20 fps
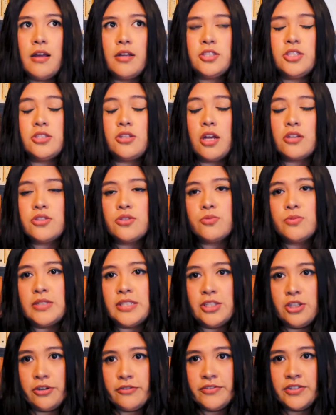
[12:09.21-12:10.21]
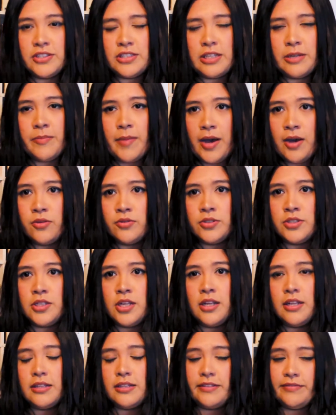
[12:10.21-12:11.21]
She's also really nervous about
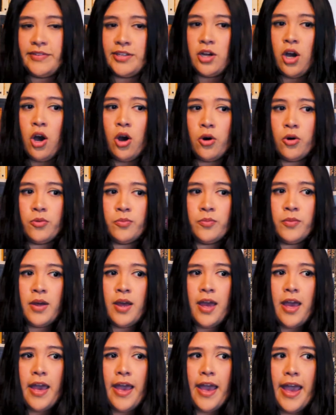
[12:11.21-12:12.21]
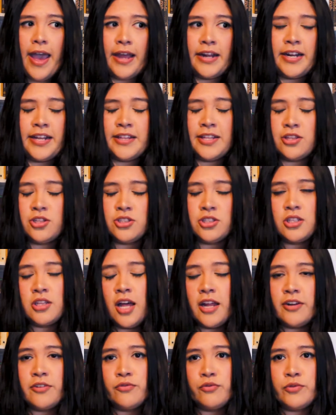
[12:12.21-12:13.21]
leaving home, and I think there's a
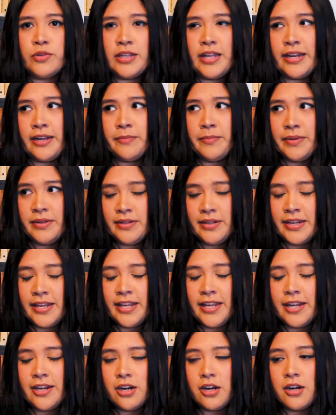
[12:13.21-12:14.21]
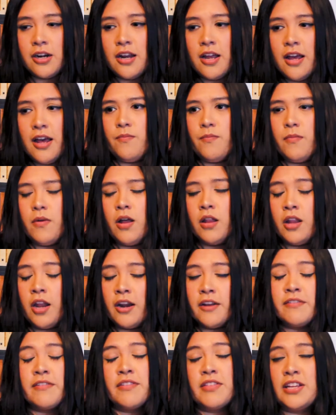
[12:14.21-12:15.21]
lot of relatability here a lot
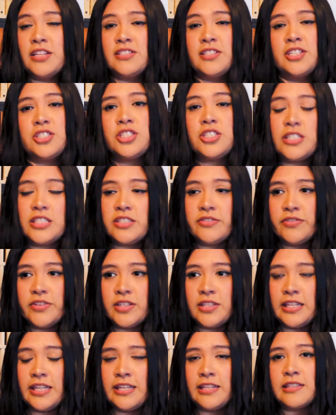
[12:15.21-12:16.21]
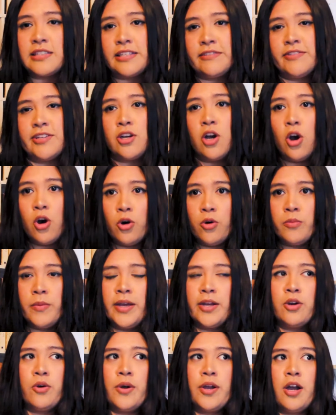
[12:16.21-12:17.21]
of the things that she's feeling leaving home
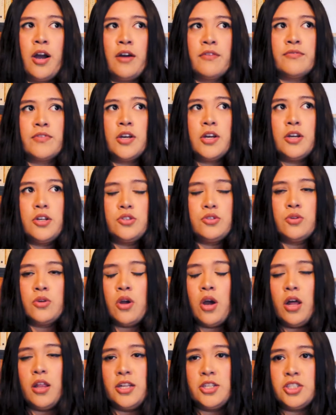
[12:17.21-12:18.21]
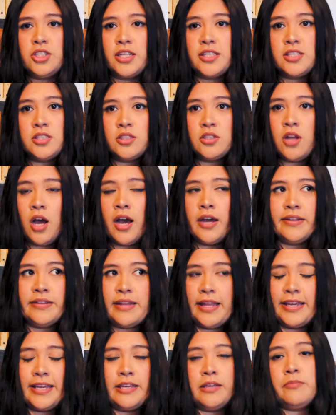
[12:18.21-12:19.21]
and going off to a college that's not
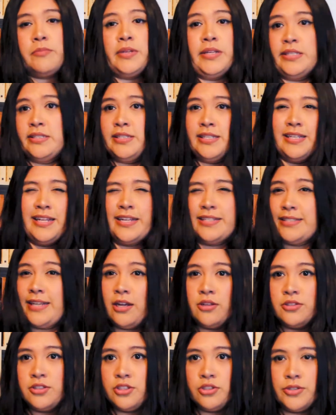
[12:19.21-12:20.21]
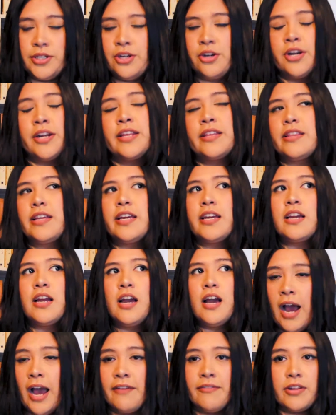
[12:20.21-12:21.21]
like immediately like down the street or anything.
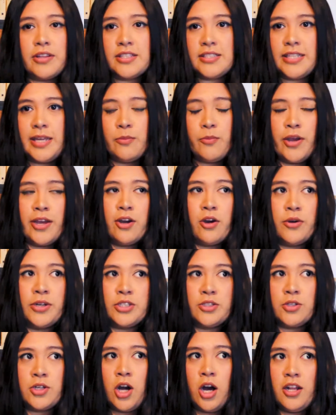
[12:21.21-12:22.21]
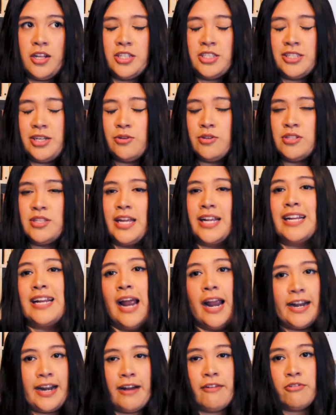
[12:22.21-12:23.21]
I felt the same way going to a college that was like
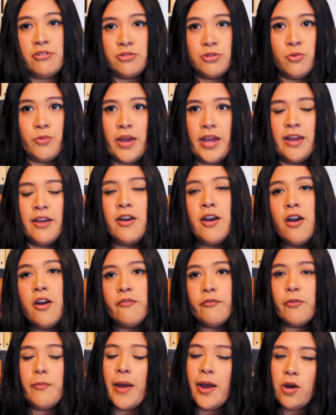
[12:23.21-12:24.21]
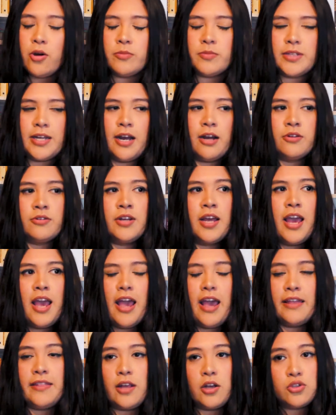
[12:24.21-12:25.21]
nine hours away from my hometown
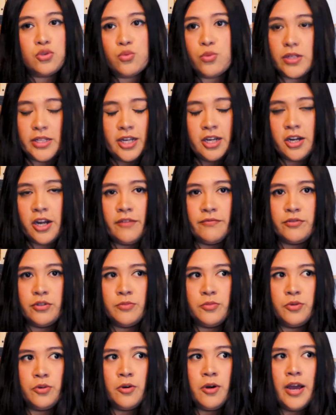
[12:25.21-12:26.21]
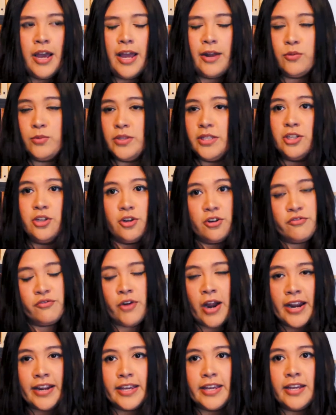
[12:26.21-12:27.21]
and that was really uncomfortable and really nerve
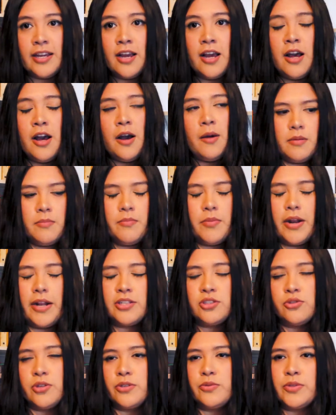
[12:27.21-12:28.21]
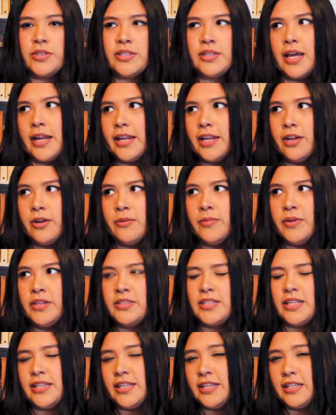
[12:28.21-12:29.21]
wracking. But I enjoyed reading that here
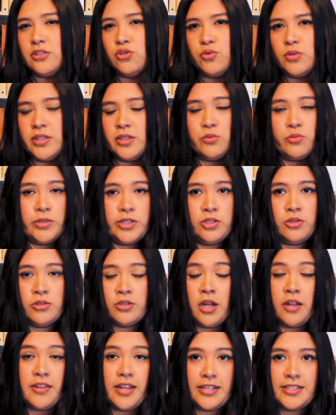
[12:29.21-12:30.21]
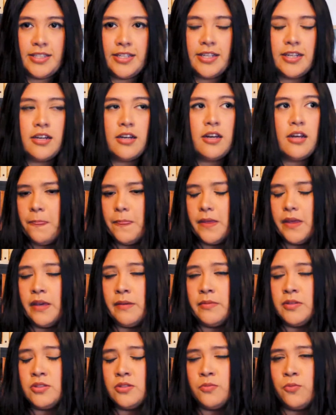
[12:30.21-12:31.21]
because I think it's really real and authentic.
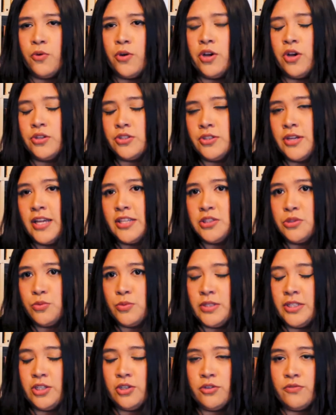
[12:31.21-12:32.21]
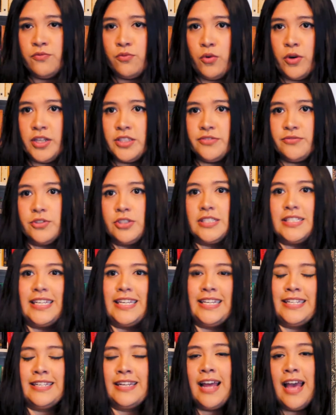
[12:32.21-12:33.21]
Ibi Zoboi also has a really good voice for
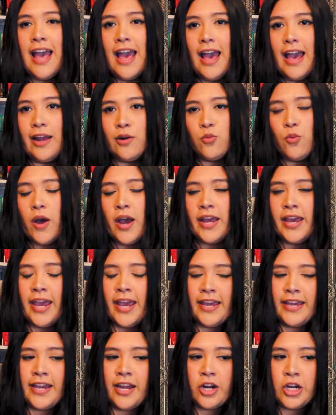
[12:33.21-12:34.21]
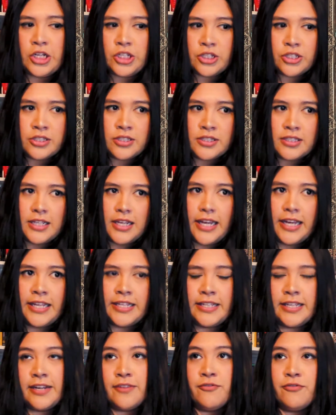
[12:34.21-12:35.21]
teen and YA characters. It
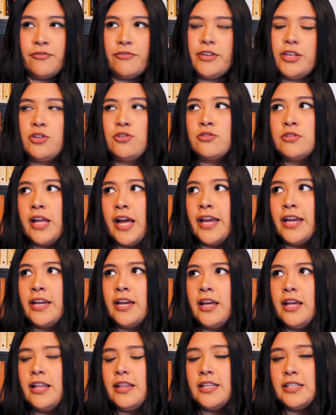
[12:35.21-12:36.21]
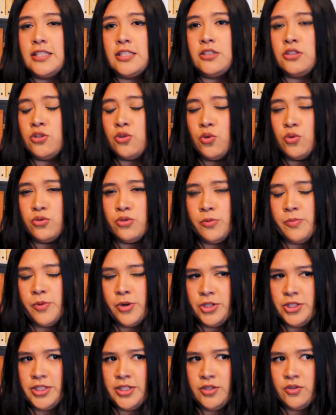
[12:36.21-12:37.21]
didn't feel like this is an older
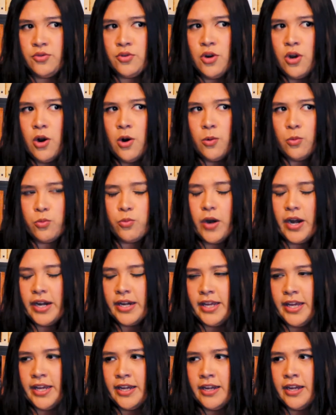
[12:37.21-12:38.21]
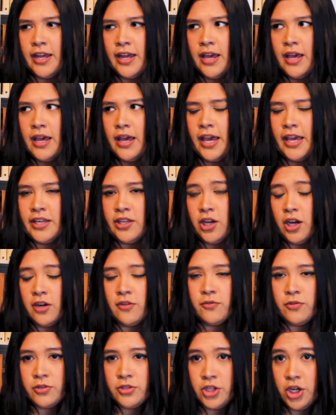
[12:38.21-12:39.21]
person writing a
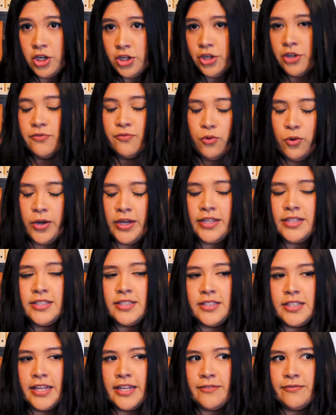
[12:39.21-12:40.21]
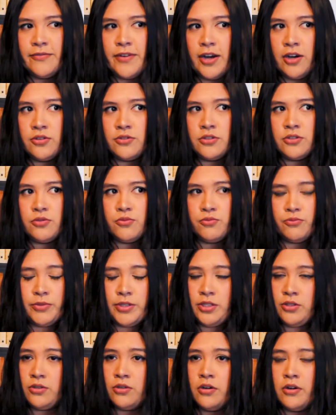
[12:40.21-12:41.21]
young younger voice. It felt
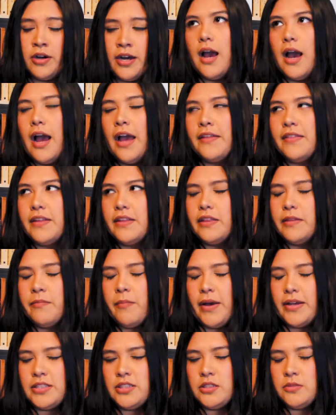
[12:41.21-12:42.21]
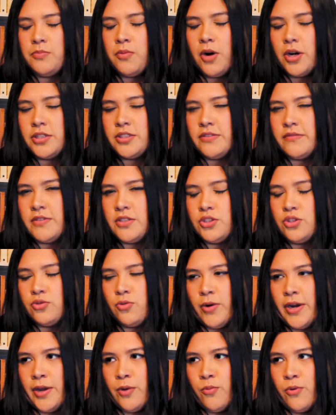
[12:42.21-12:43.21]
real. I think the best parts of the
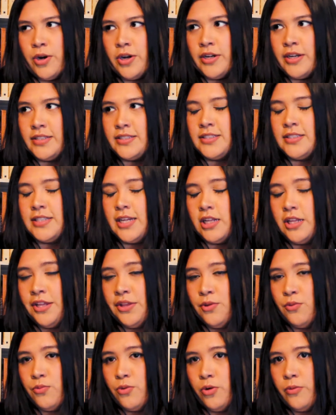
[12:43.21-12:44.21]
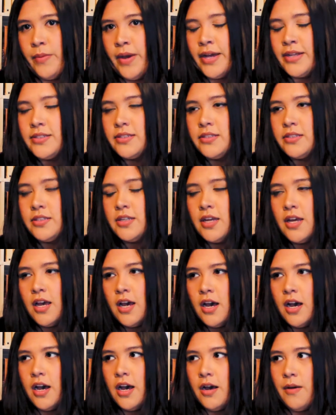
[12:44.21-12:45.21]
story weren't necessarily the romance.
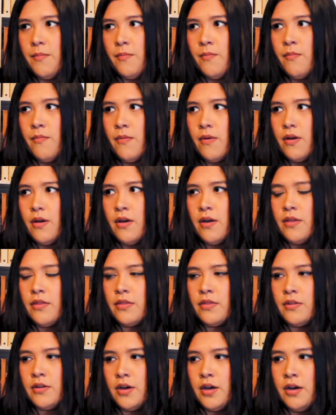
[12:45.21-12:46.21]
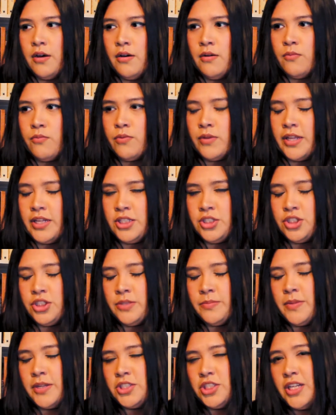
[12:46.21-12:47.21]
Um, the
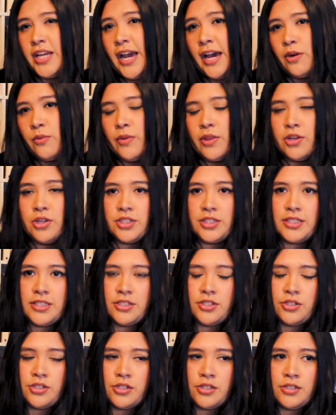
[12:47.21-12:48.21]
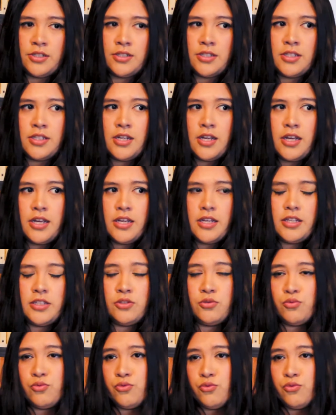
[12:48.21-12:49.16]
relationship that she had with her sisters is